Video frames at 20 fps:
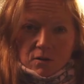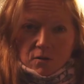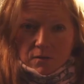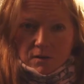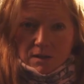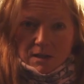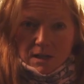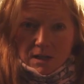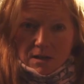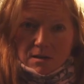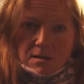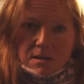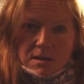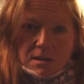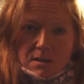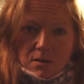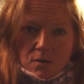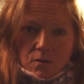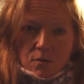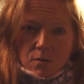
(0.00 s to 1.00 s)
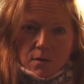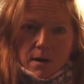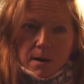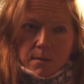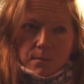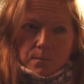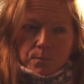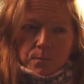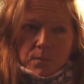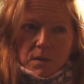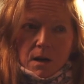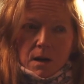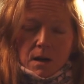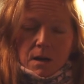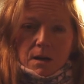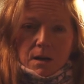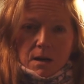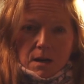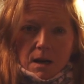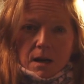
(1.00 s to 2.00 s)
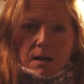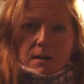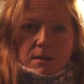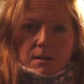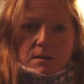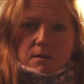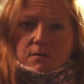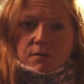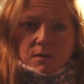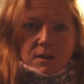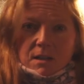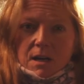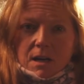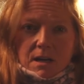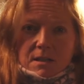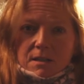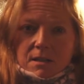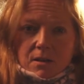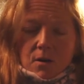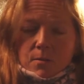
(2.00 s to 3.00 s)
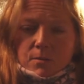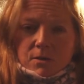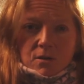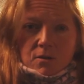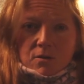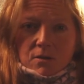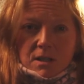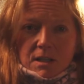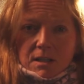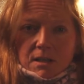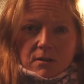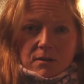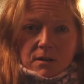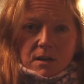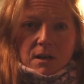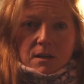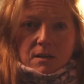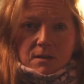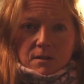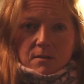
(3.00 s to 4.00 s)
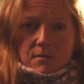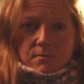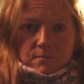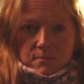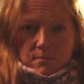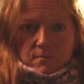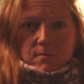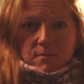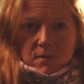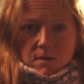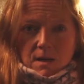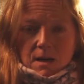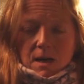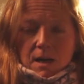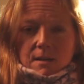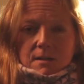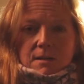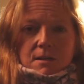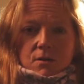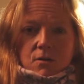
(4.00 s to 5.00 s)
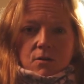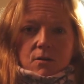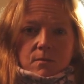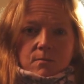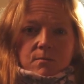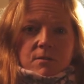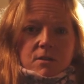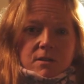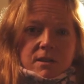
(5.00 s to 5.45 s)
over the years. So yeah, fantastic opportunities out there to enhance your